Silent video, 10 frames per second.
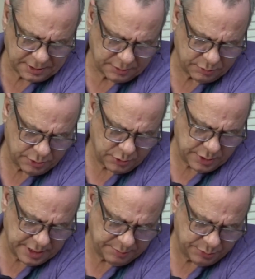We'll go
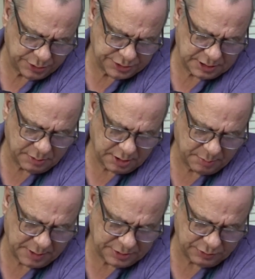ahead and put some on
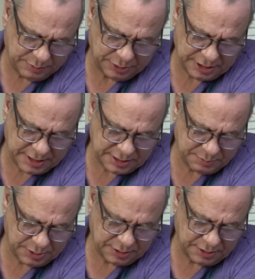my sweet potatoes,
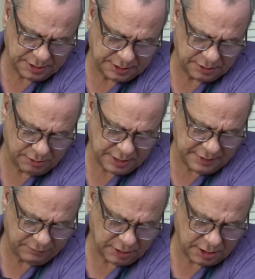but I don't
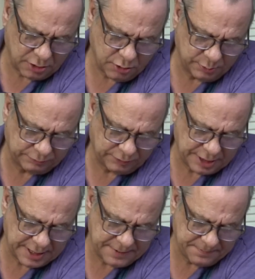have a lot of hopes for
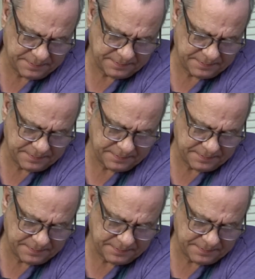that.